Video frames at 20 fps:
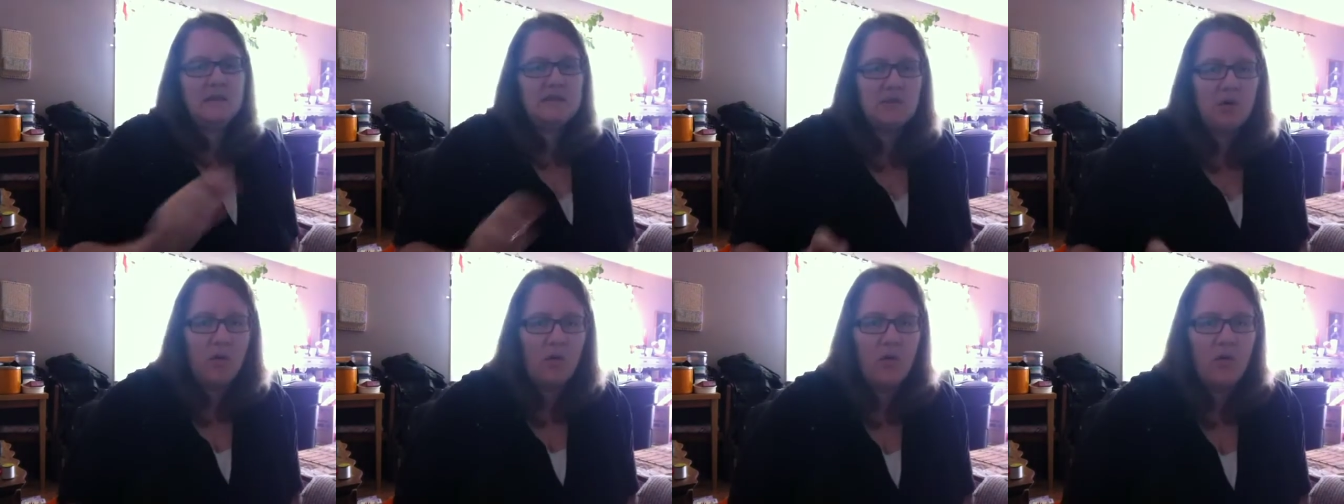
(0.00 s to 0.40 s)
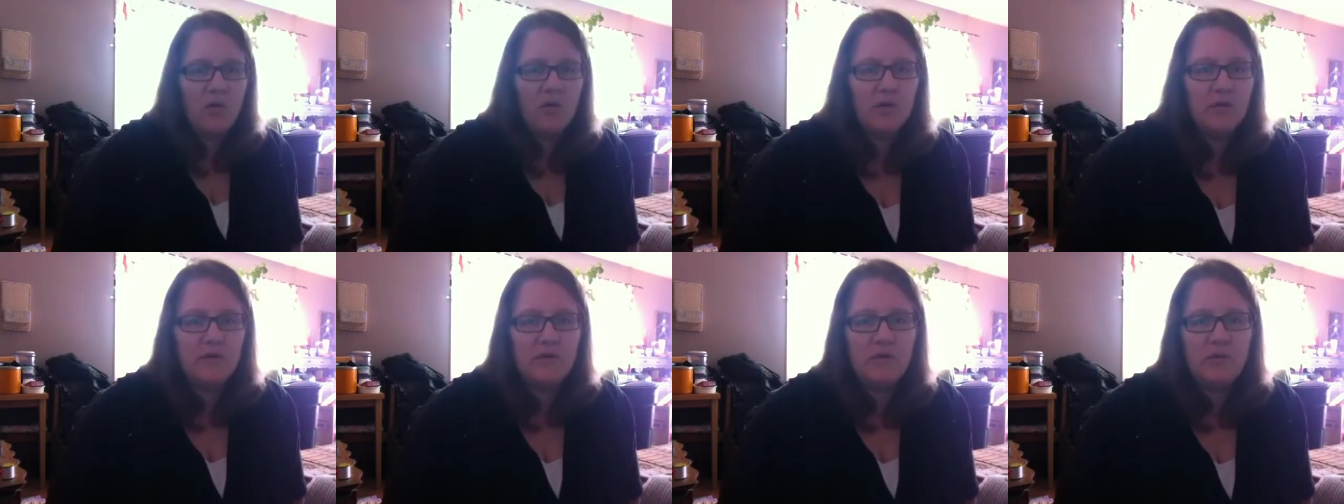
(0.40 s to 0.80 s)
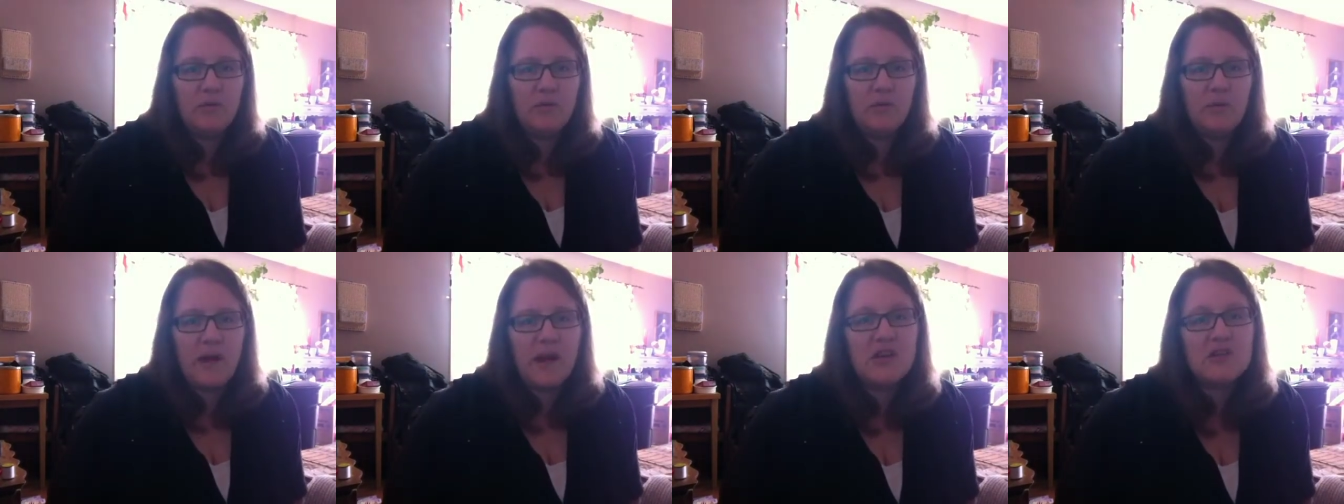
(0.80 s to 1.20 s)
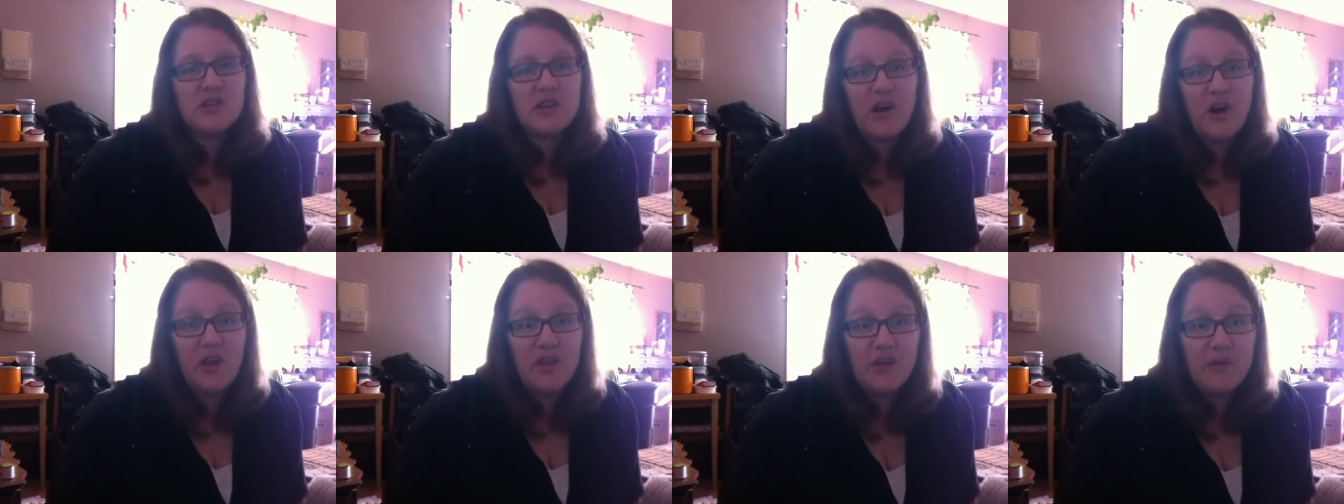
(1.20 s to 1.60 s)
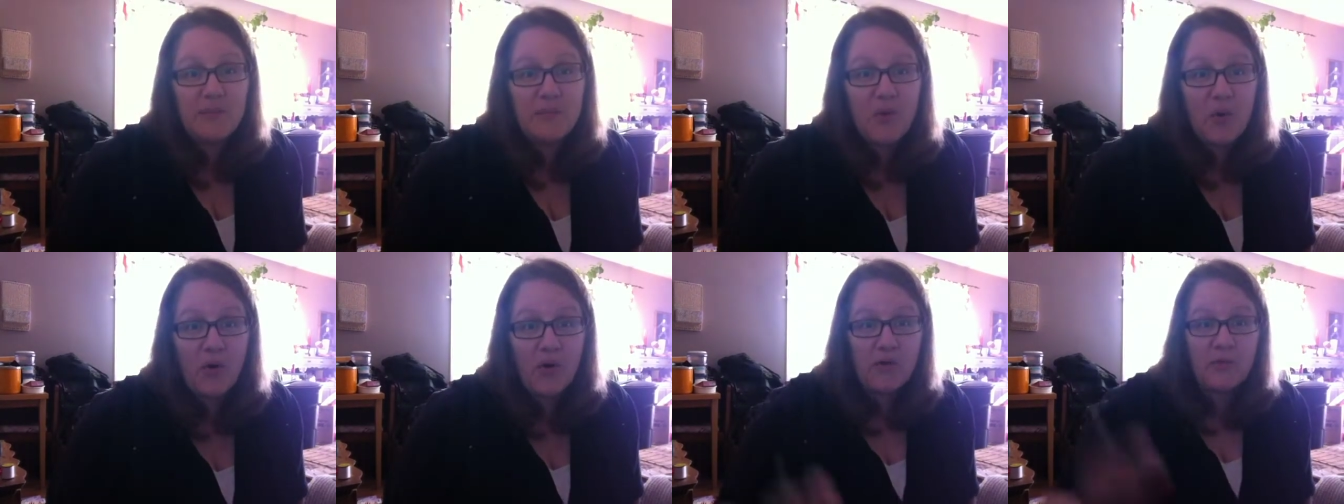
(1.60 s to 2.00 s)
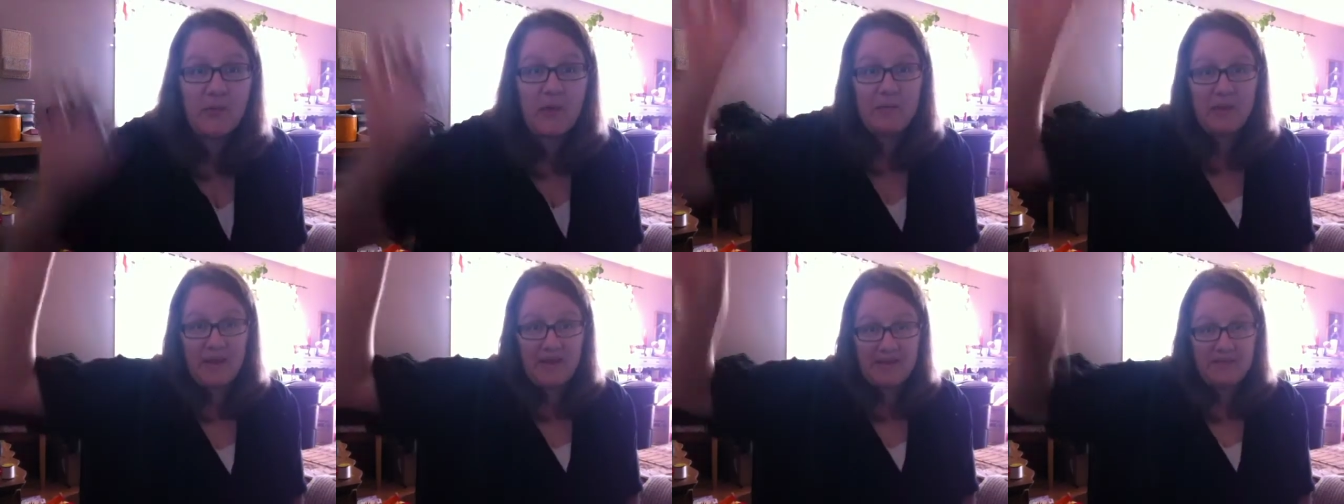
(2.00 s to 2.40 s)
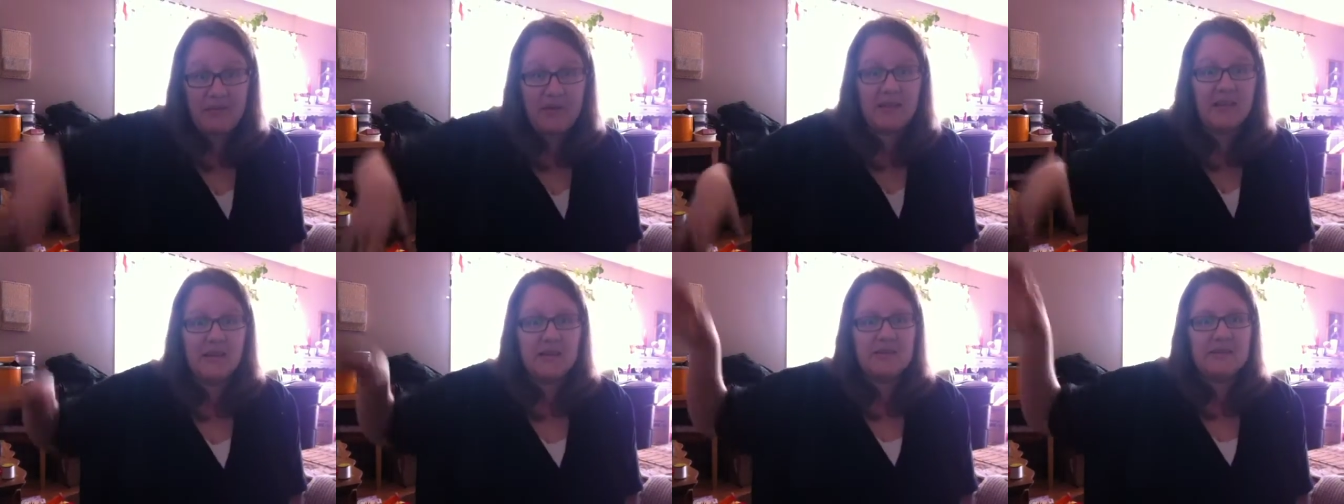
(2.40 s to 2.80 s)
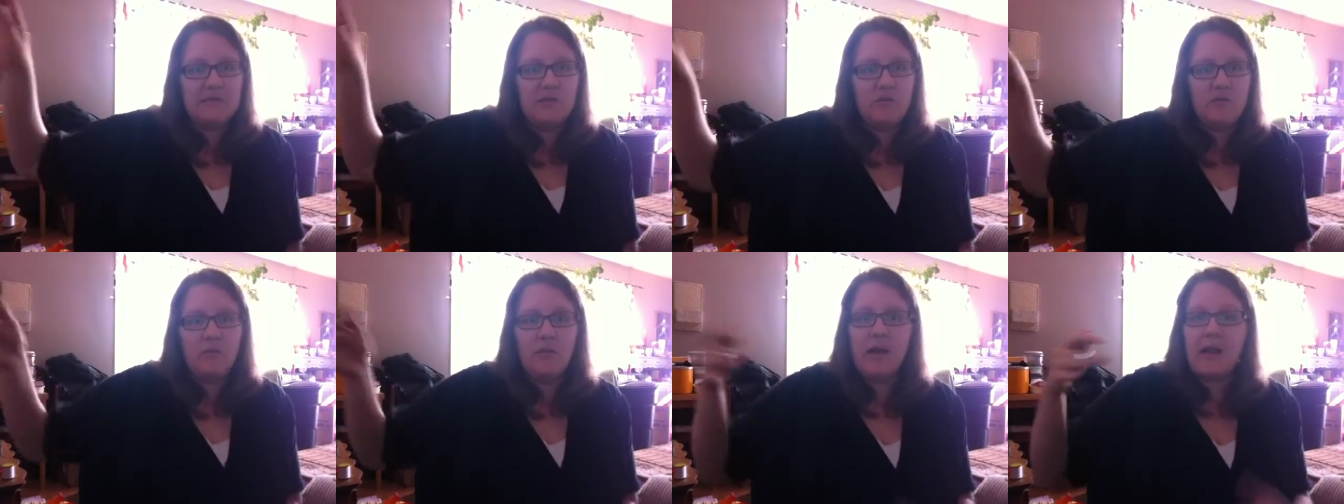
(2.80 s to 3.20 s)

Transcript: this whole actually on the board we made the big list of